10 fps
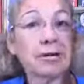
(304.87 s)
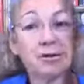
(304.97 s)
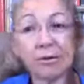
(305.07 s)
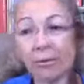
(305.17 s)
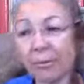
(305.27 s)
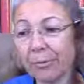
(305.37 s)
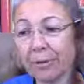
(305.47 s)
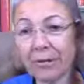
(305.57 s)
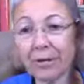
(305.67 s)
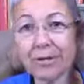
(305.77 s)
So
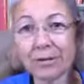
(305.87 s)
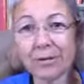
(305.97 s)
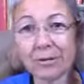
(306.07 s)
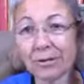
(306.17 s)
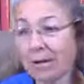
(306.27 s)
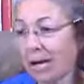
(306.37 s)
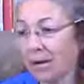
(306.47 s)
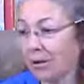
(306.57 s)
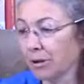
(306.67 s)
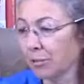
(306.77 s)
nothing is
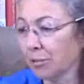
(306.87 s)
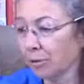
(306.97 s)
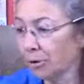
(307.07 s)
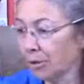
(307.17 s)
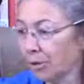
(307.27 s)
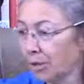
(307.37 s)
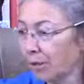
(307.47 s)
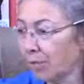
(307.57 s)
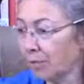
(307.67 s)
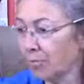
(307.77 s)
static. Like we would look at
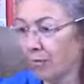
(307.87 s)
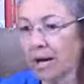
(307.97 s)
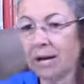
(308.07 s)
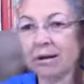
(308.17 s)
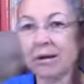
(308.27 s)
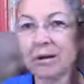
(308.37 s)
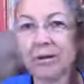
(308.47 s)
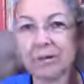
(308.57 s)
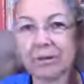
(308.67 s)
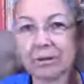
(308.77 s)
this granite
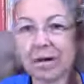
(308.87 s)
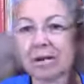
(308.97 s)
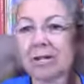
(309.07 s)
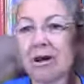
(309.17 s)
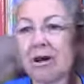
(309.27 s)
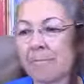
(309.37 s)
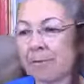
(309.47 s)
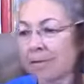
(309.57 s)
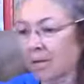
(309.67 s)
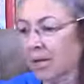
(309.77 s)
desktop
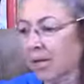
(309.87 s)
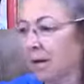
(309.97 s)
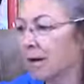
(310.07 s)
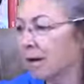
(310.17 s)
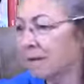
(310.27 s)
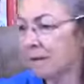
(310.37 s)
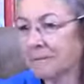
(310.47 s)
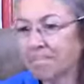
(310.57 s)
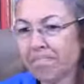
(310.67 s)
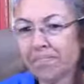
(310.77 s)
and say,
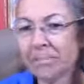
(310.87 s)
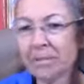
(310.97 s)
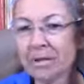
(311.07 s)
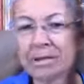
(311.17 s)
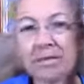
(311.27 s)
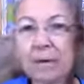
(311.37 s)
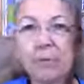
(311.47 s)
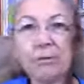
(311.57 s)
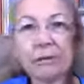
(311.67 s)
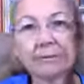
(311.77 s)
it's not
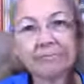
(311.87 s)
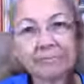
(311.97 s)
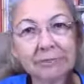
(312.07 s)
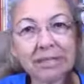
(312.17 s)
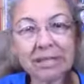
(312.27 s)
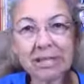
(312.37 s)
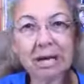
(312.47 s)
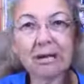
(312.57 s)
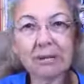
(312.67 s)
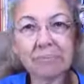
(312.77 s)
moving, it's
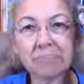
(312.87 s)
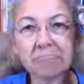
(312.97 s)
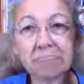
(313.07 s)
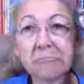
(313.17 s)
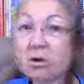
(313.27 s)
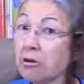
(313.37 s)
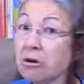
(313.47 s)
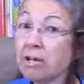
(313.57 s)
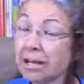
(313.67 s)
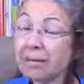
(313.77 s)
solid. No,
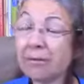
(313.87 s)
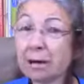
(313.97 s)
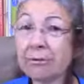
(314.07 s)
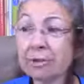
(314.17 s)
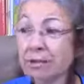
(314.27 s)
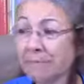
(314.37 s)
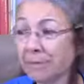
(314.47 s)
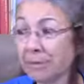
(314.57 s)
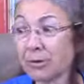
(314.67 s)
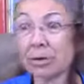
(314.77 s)
in actuality,
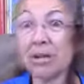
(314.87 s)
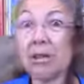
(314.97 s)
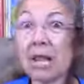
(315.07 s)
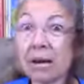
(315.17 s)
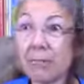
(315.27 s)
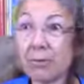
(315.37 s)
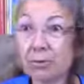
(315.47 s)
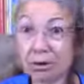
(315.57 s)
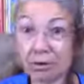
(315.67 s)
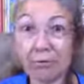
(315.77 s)
there's a lot of
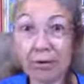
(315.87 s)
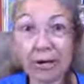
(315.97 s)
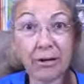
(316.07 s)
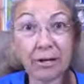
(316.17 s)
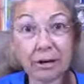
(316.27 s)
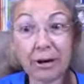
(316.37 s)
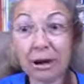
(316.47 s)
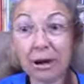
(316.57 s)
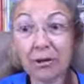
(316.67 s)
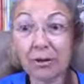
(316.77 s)
motion going on in there.
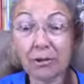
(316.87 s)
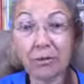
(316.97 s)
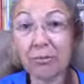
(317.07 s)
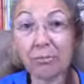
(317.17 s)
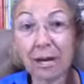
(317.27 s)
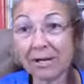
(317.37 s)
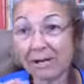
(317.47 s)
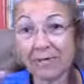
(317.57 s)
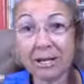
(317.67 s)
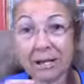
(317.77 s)
All the little
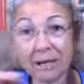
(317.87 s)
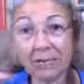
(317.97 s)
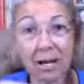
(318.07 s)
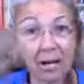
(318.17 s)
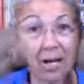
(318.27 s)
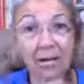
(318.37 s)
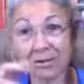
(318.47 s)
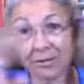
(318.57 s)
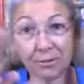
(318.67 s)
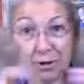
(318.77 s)
positive and negative ions
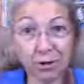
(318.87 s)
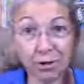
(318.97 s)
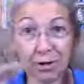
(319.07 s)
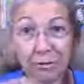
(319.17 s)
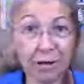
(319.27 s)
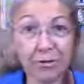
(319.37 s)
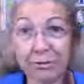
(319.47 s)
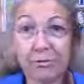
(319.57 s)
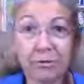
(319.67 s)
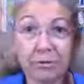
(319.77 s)
that are charging around.
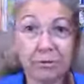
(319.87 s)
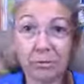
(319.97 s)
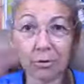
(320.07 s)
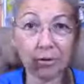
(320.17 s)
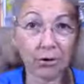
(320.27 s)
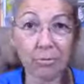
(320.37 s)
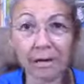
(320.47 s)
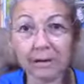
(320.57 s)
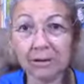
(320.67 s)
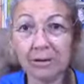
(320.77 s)
So, you know, we're going to go
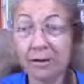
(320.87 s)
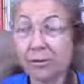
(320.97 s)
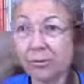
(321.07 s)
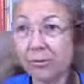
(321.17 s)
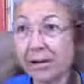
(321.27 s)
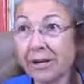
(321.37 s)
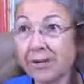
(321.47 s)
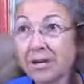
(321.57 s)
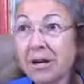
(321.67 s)
back to high school science.